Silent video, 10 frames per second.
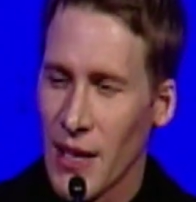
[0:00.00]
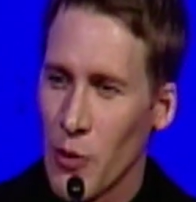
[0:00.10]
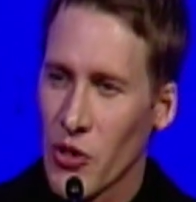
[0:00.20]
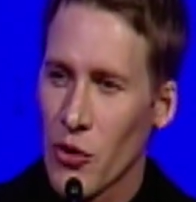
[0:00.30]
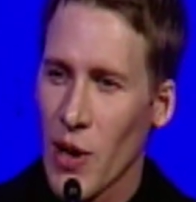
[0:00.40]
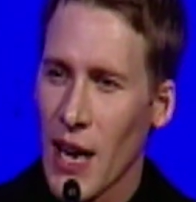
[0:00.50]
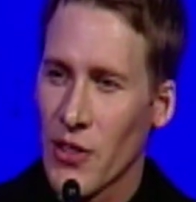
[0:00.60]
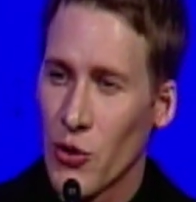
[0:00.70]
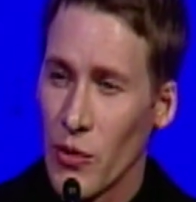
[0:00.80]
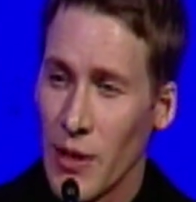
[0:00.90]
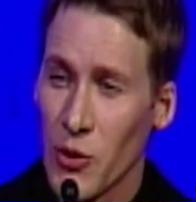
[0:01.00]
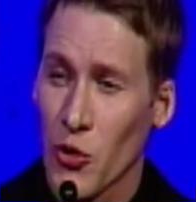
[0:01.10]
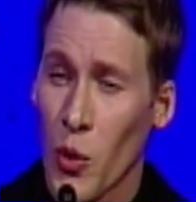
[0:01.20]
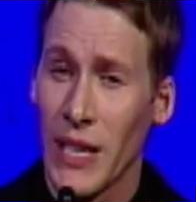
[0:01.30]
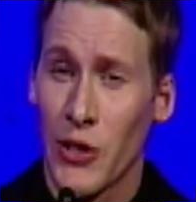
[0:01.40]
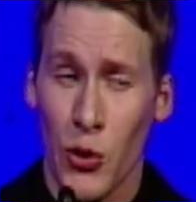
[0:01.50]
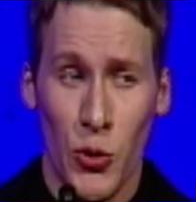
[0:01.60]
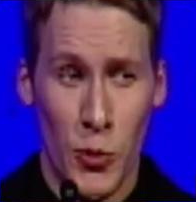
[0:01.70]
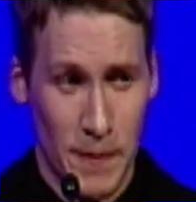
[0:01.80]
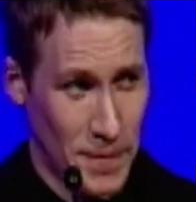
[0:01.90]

He was a grad student. He was 22.